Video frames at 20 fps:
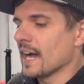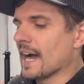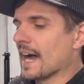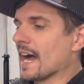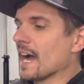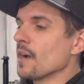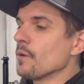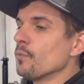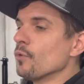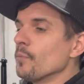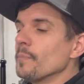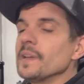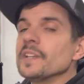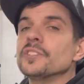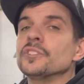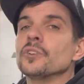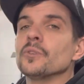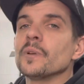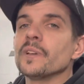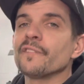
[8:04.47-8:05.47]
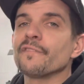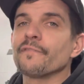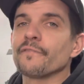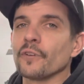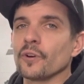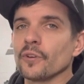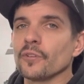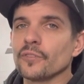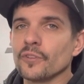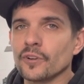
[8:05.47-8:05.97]
I will be doing
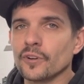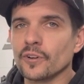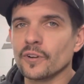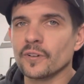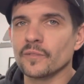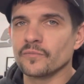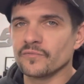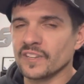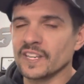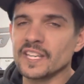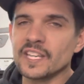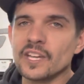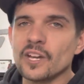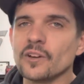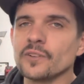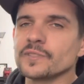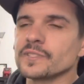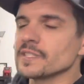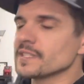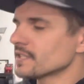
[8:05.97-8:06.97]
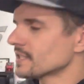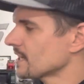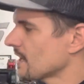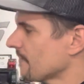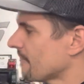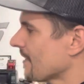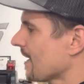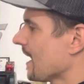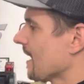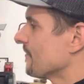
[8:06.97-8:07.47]
further videos and
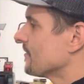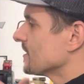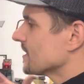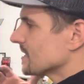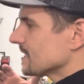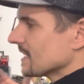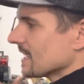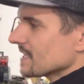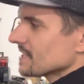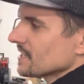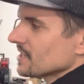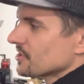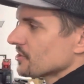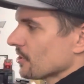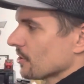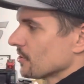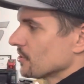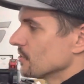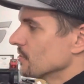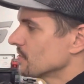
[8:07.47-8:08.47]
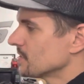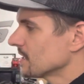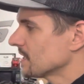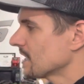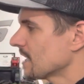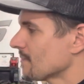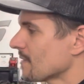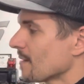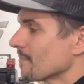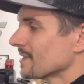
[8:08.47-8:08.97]
stuff. Obviously, as I start using
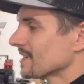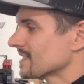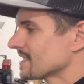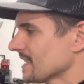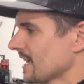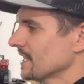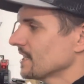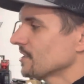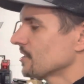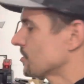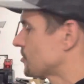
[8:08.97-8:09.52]
them, I'm excited to